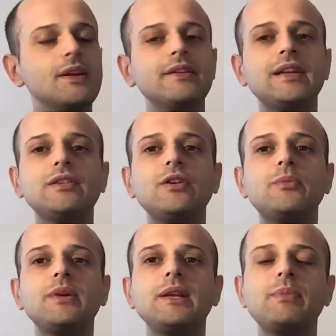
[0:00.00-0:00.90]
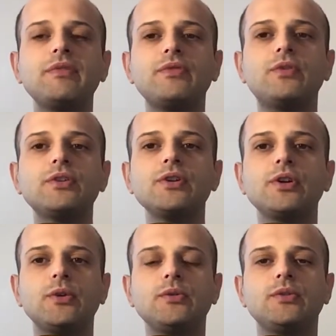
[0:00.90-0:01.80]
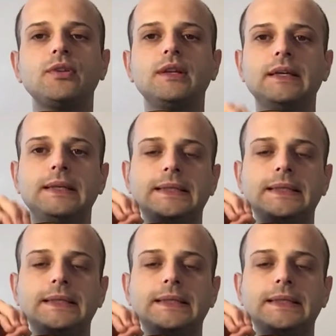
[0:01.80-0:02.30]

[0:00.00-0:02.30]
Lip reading: that normally before to go to the